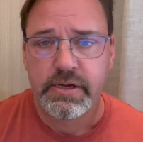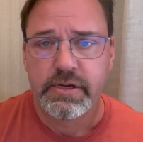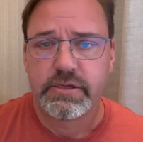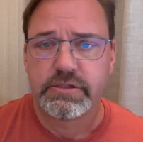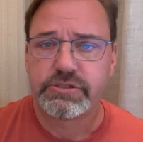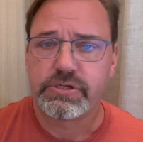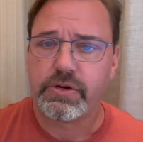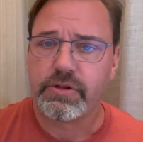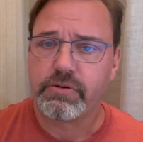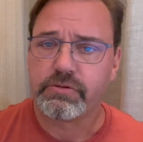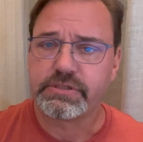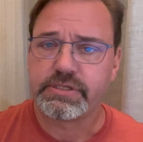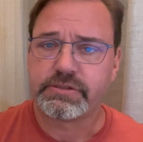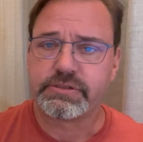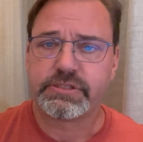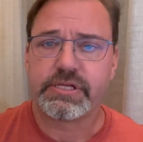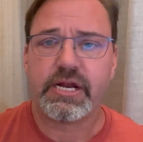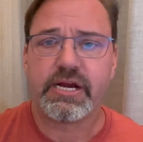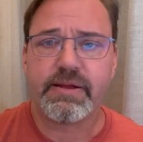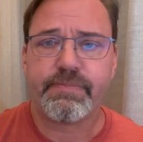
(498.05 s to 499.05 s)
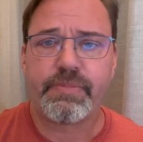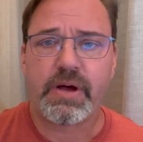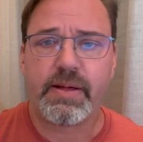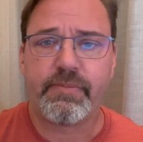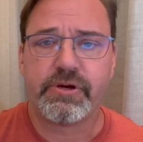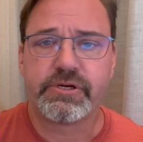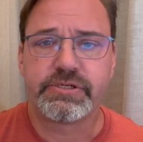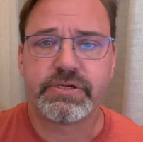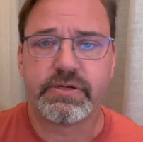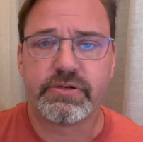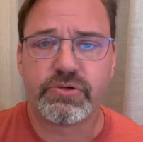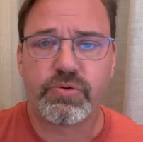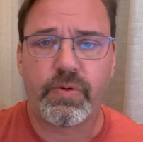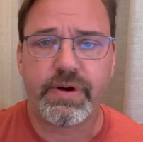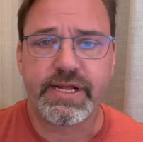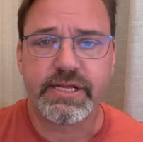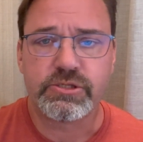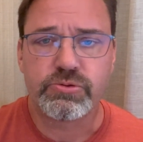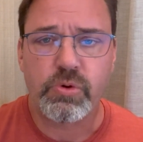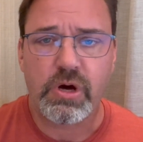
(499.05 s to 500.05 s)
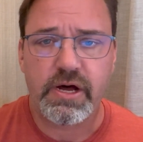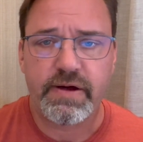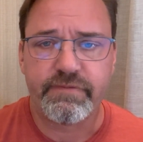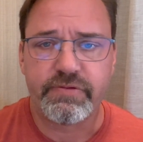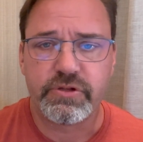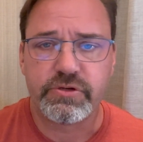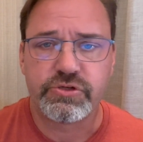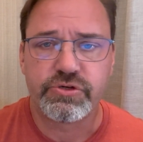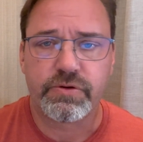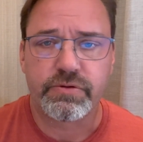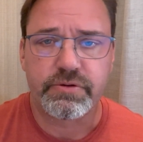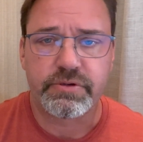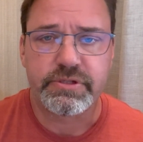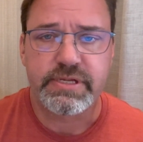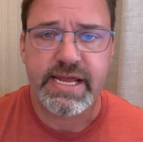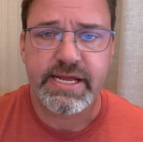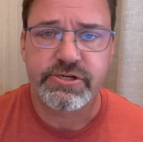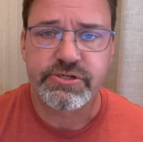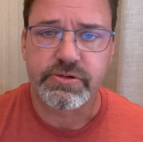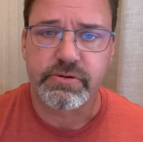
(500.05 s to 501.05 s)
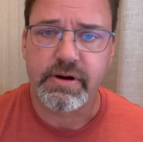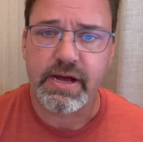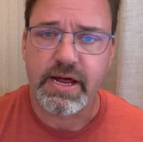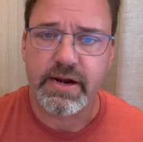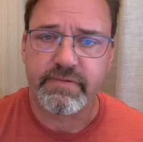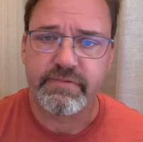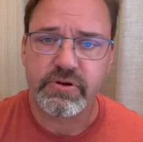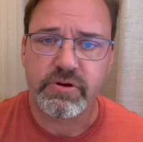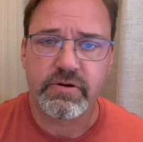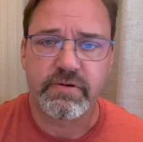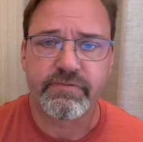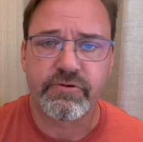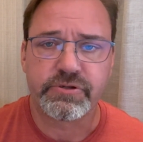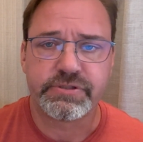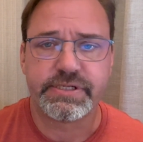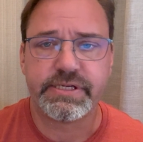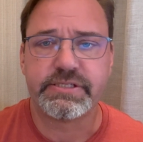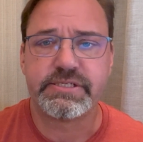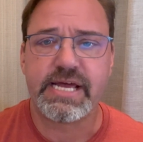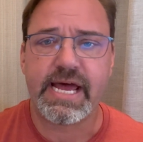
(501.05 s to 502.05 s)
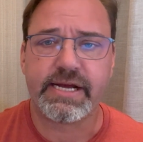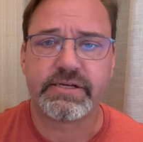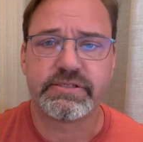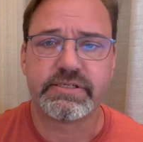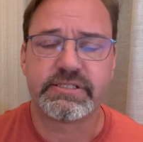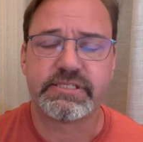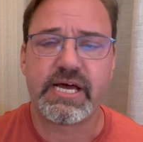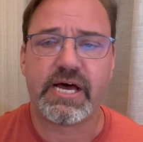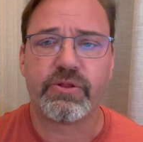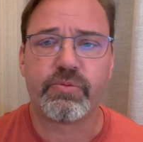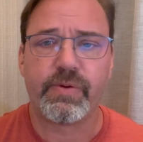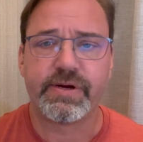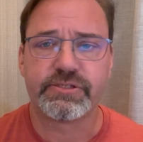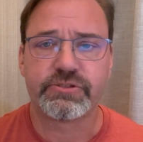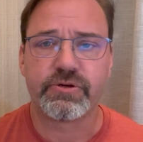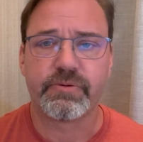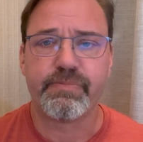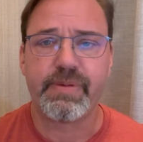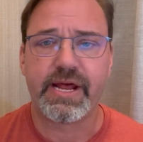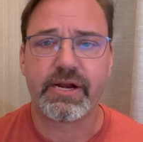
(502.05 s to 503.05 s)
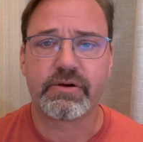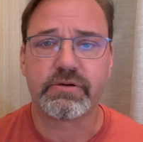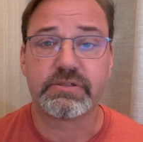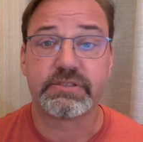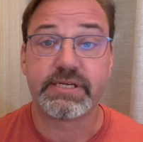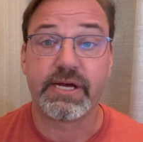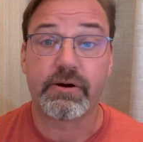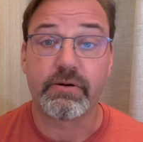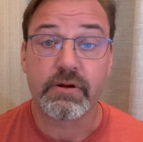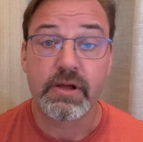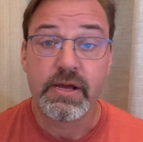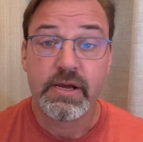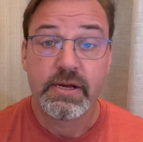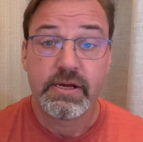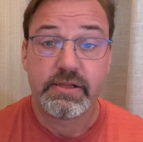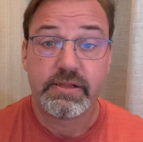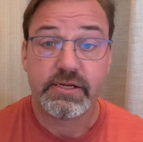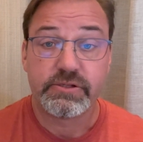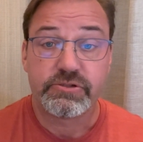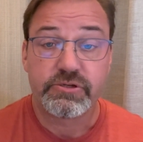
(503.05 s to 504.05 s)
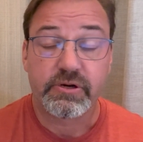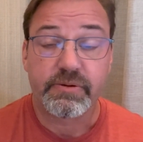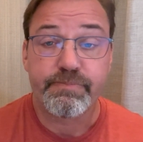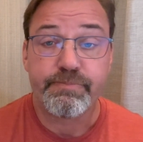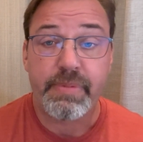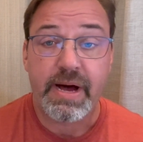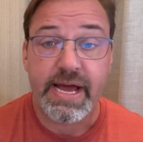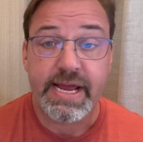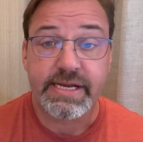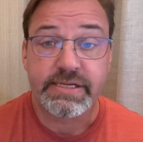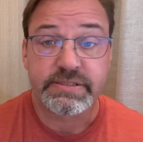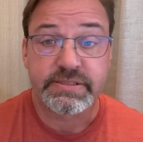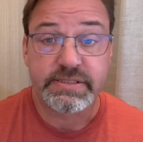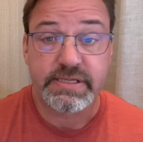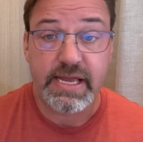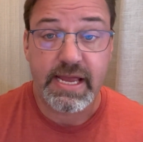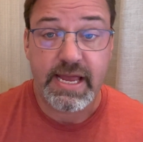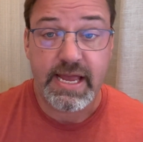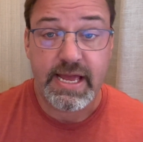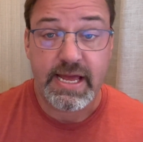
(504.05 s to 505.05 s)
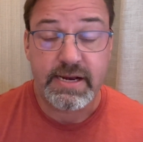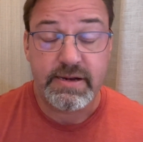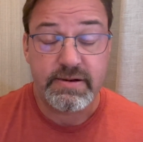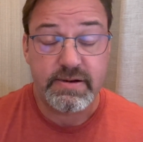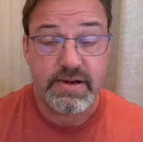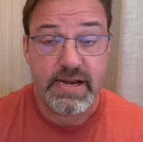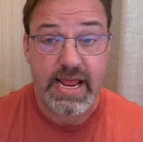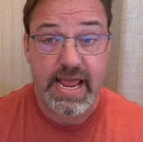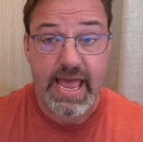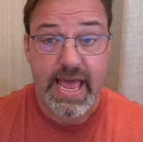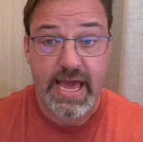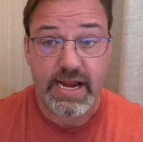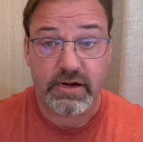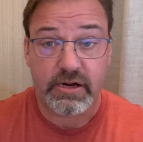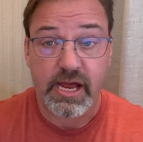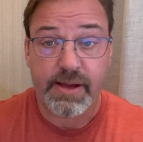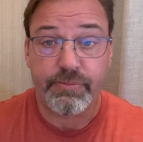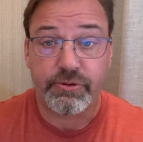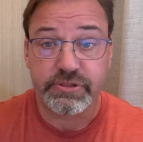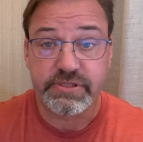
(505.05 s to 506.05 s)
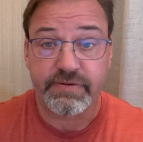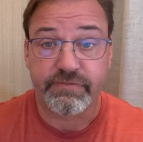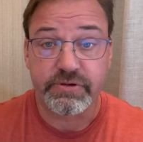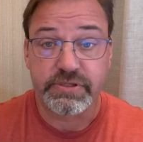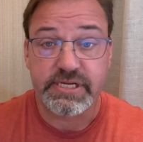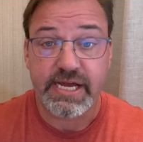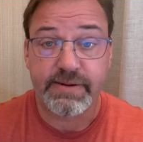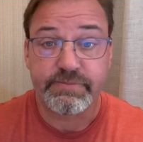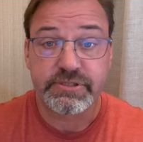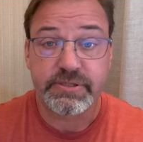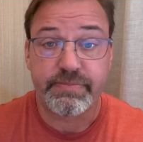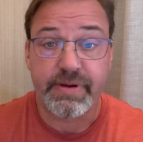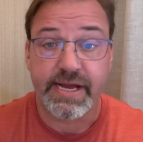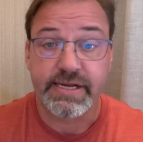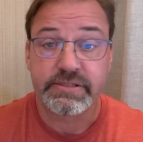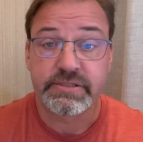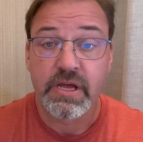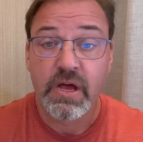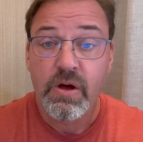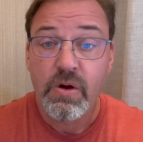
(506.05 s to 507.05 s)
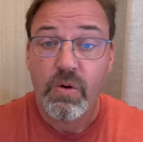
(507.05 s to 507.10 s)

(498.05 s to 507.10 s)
So there was a study published in 2012 in the journal Nature out of the University of Texas Southwestern Medical Center that took mice and had a couple different types of mice.